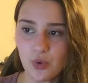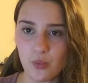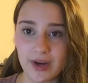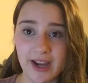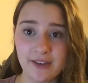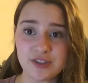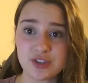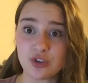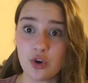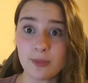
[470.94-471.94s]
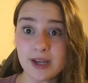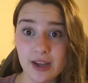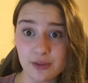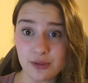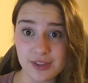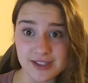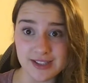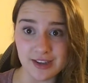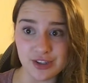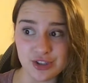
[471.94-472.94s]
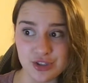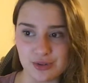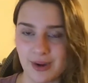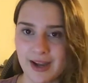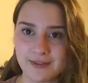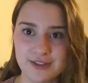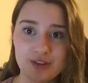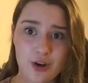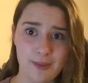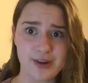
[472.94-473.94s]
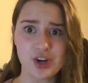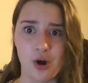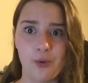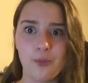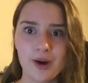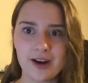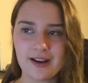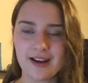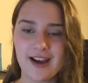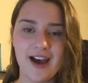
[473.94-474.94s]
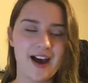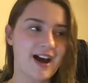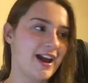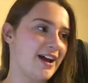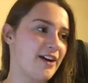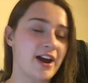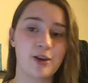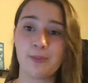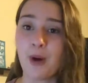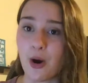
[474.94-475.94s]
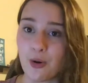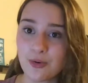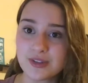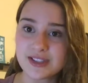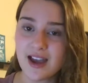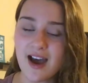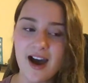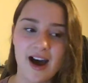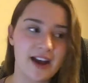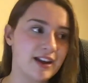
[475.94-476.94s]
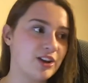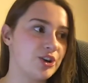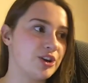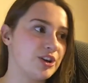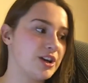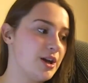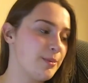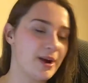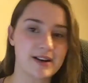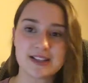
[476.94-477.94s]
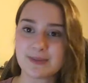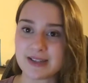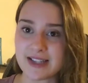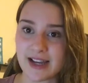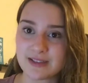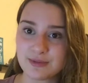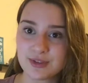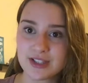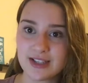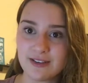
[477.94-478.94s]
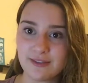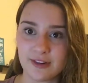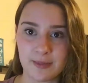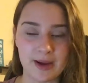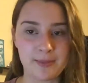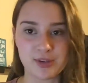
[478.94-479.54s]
When I have so many other things I could do, I have so much homework. I could pose. I could practice my dance routine for my